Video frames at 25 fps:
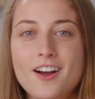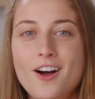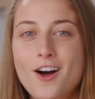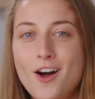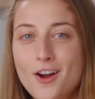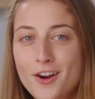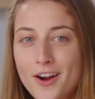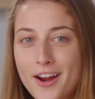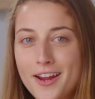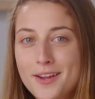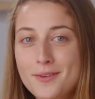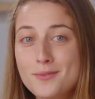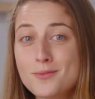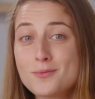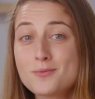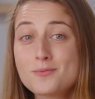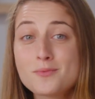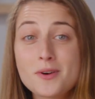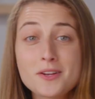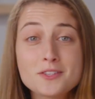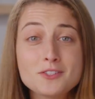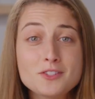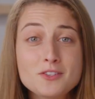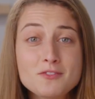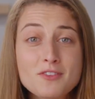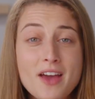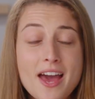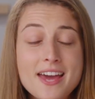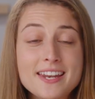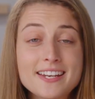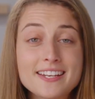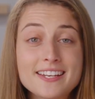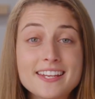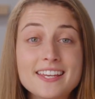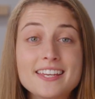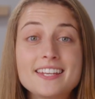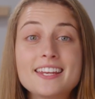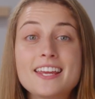All right, once you've
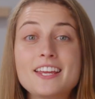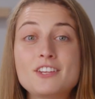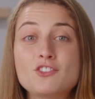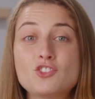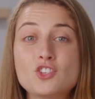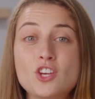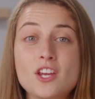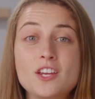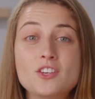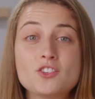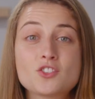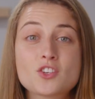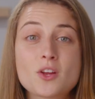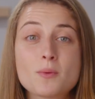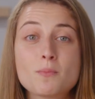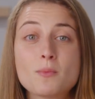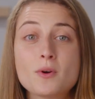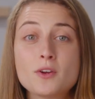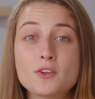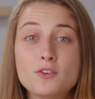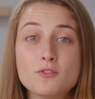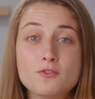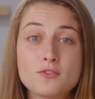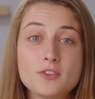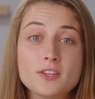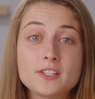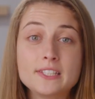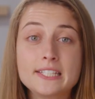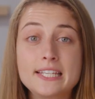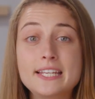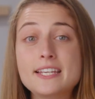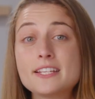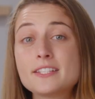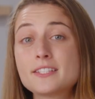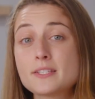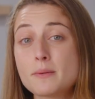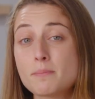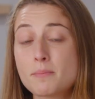edited and changed up what you feel
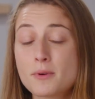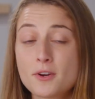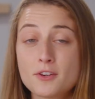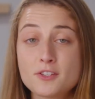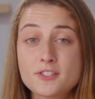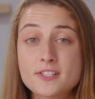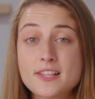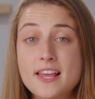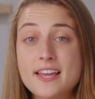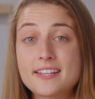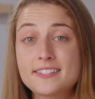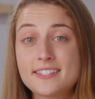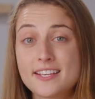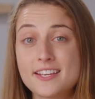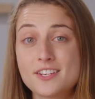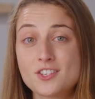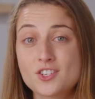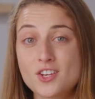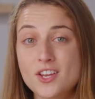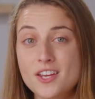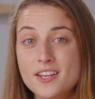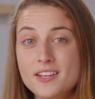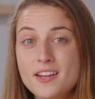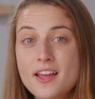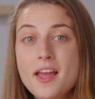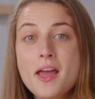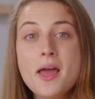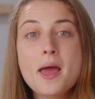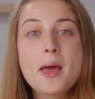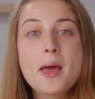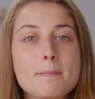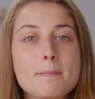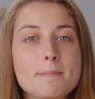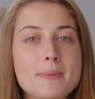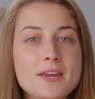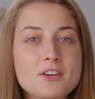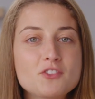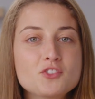needed some personalization,
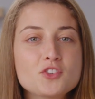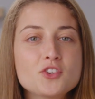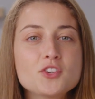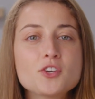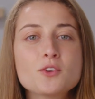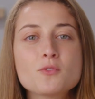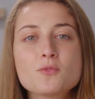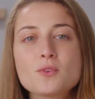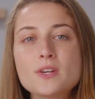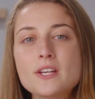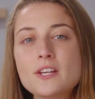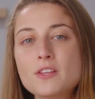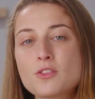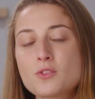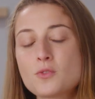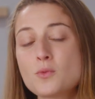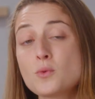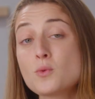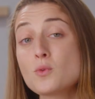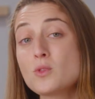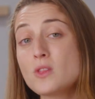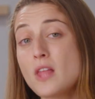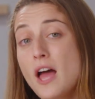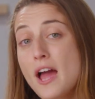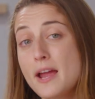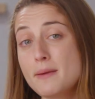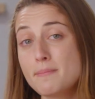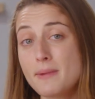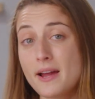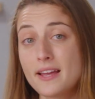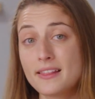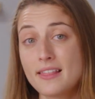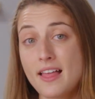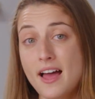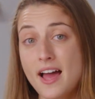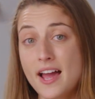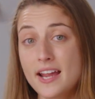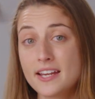make sure to read it through line by
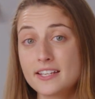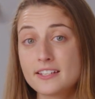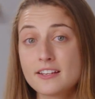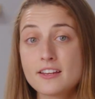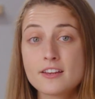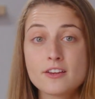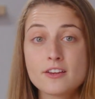line.